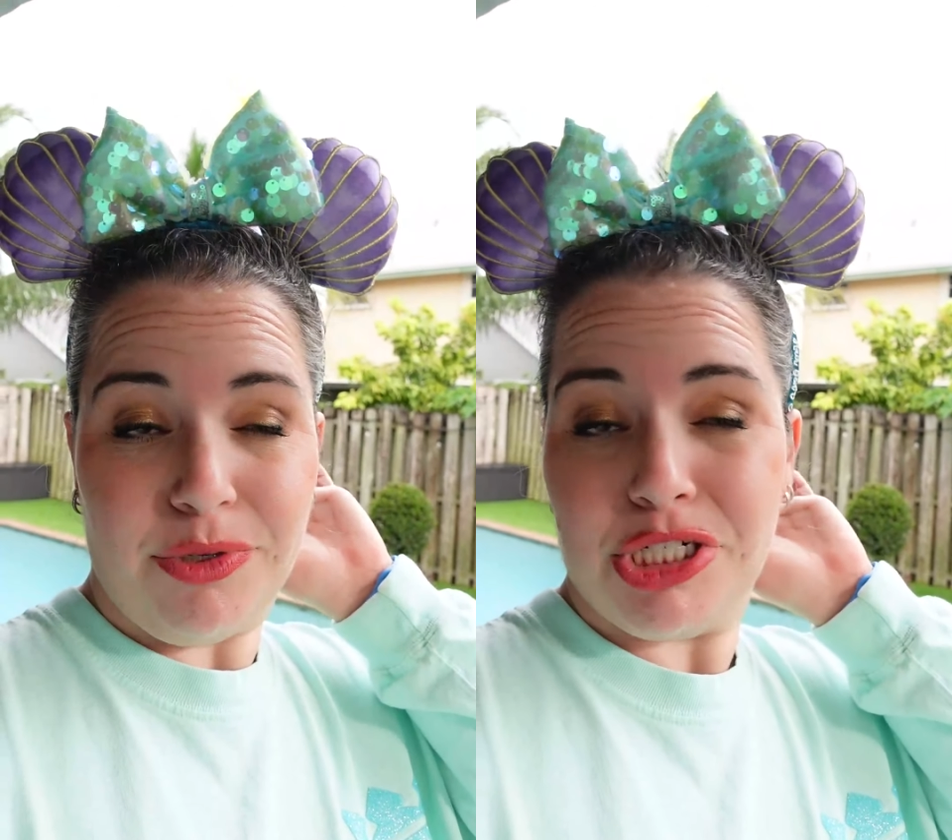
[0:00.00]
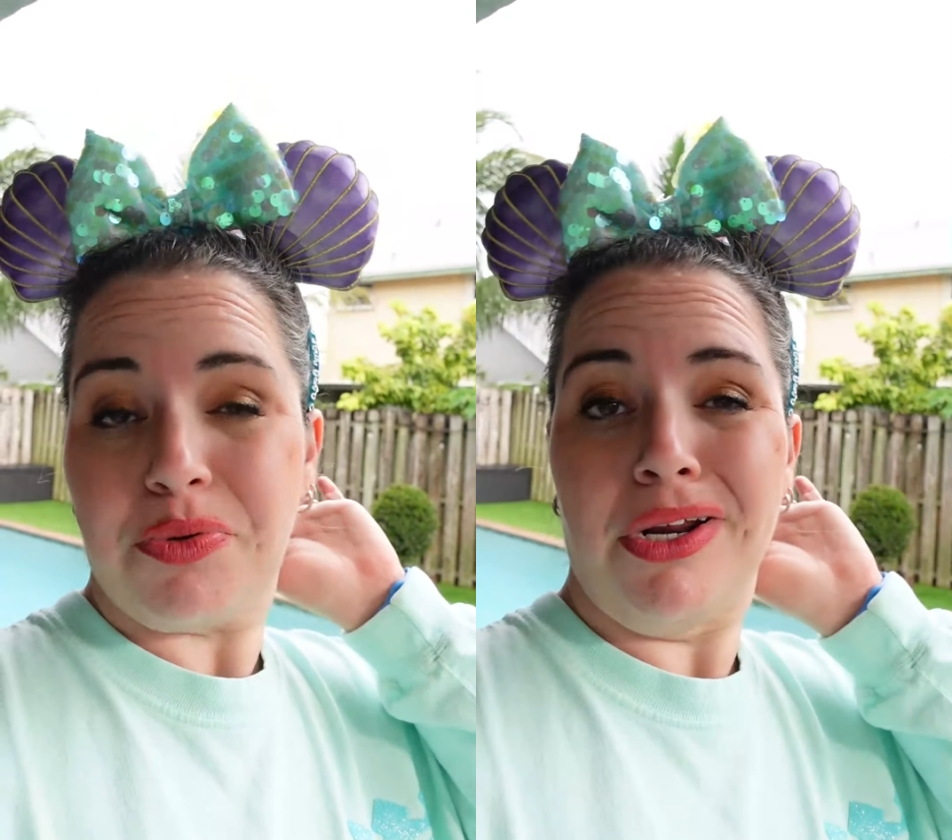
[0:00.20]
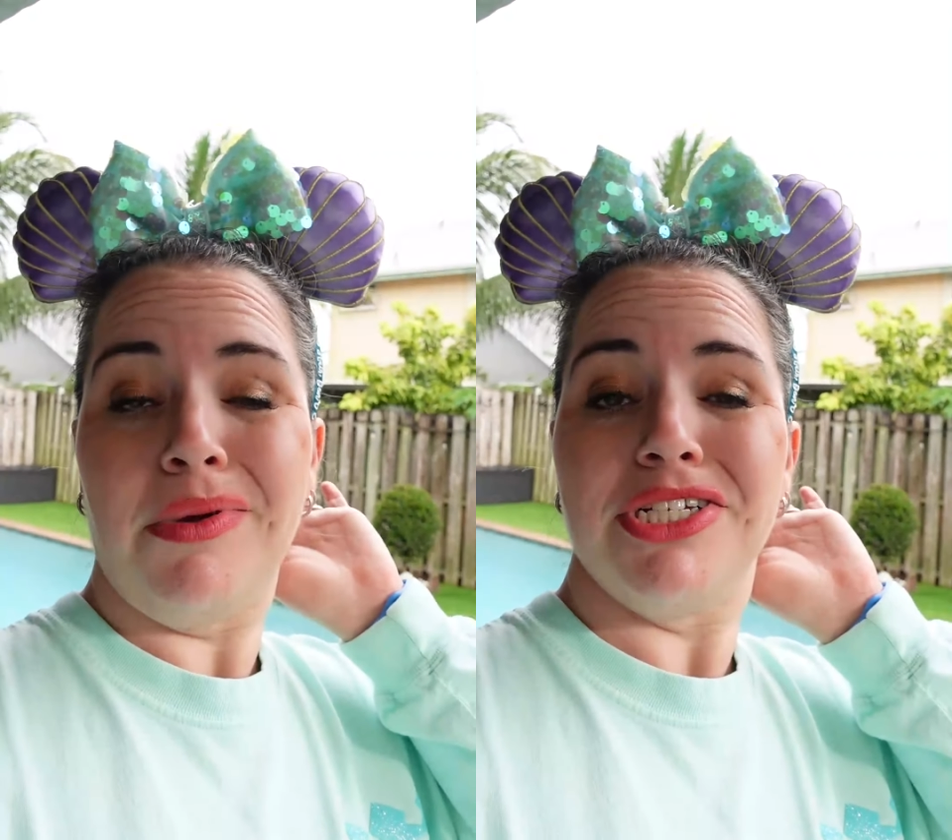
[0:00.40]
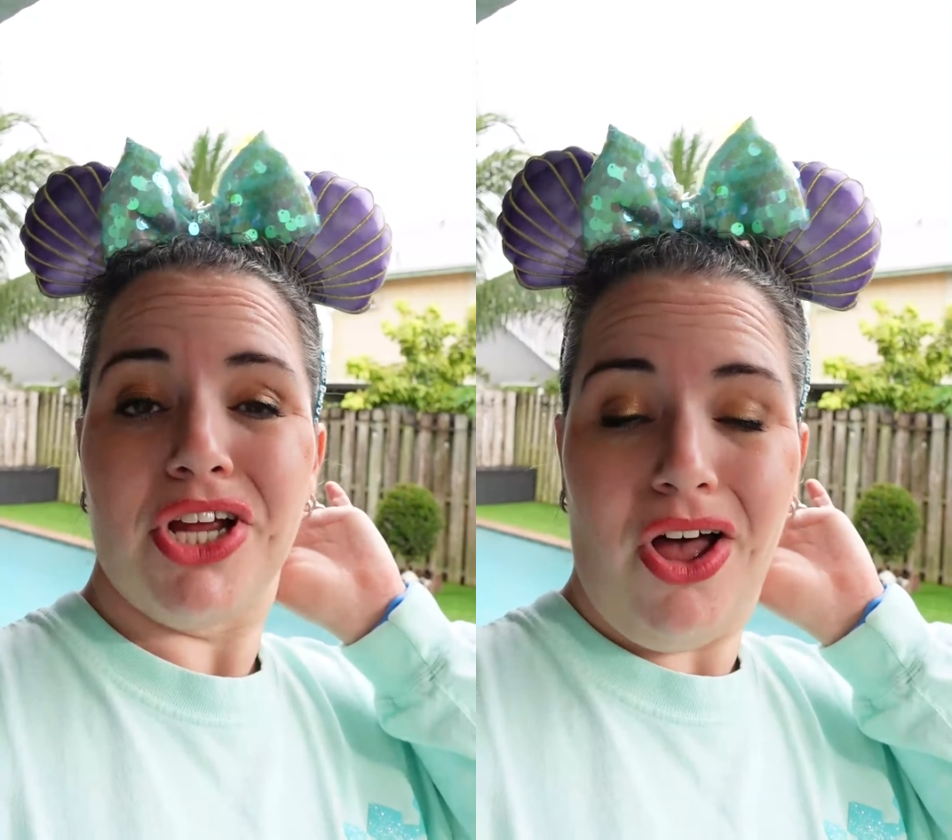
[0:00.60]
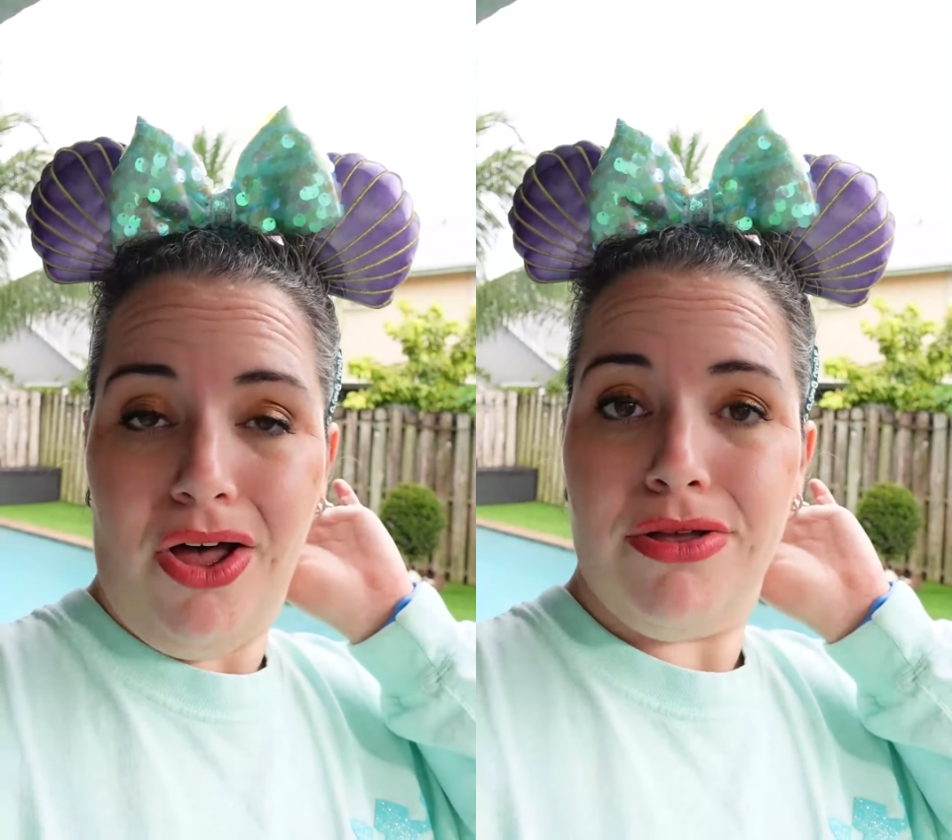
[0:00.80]
which is pretty much
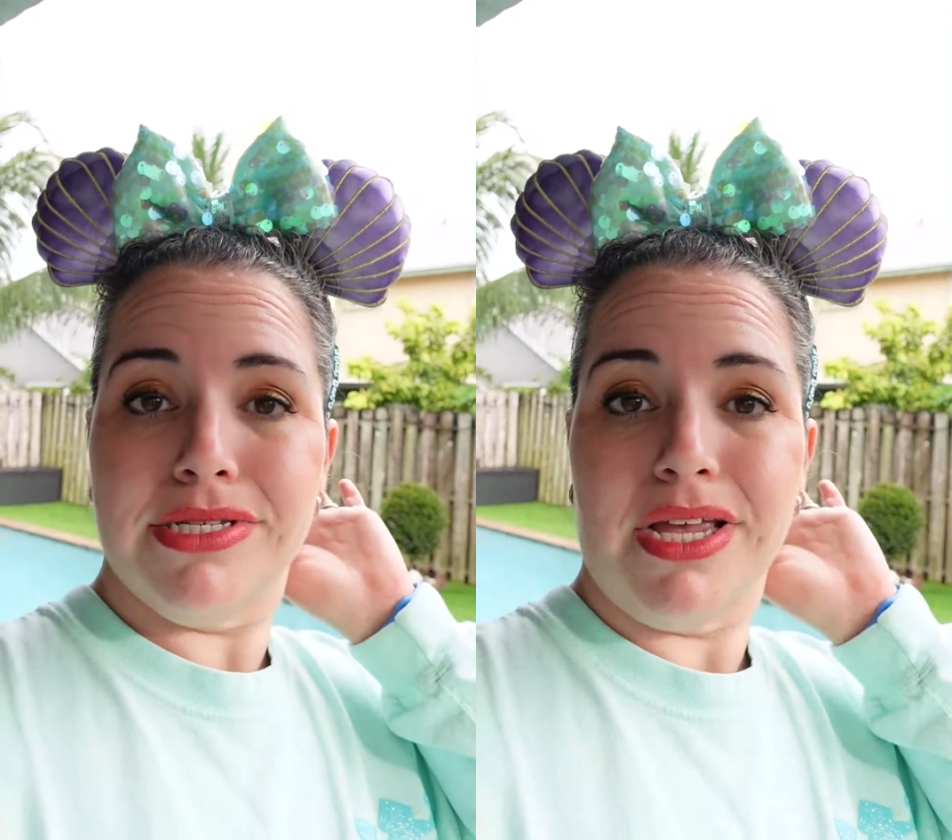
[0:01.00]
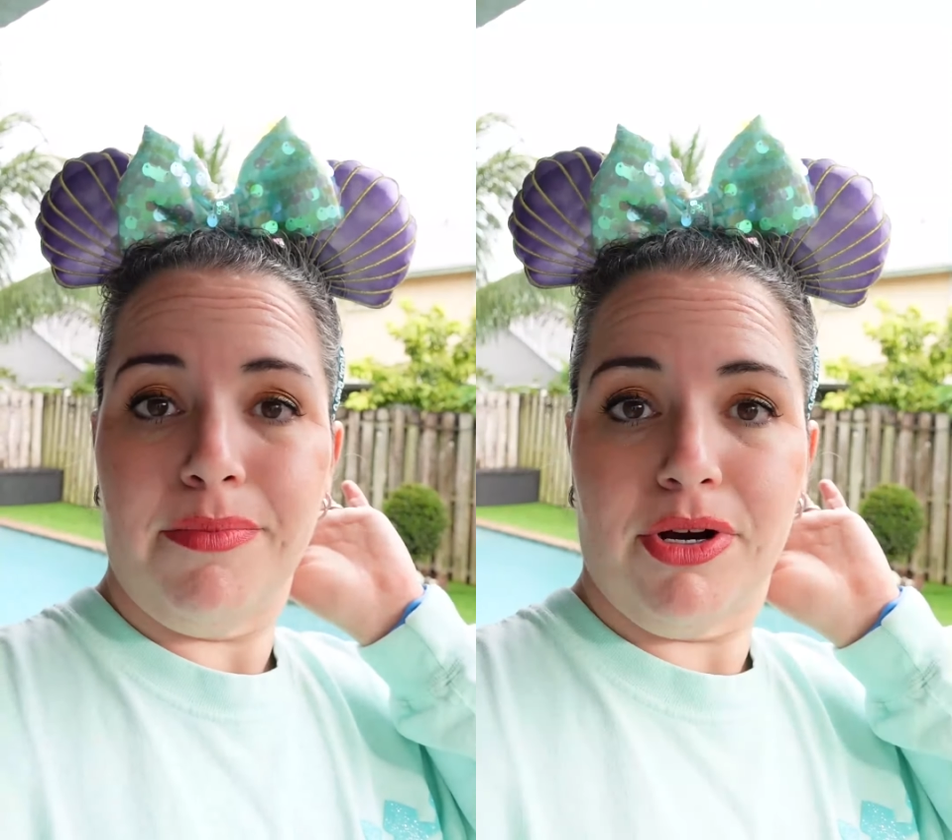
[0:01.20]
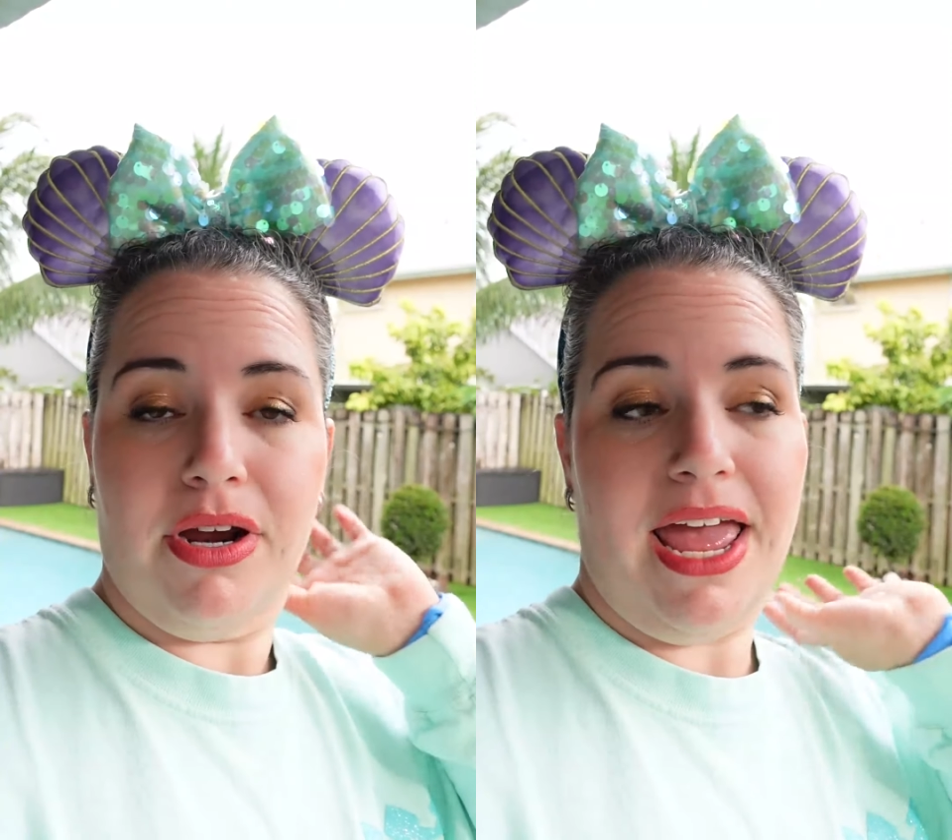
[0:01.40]
all summer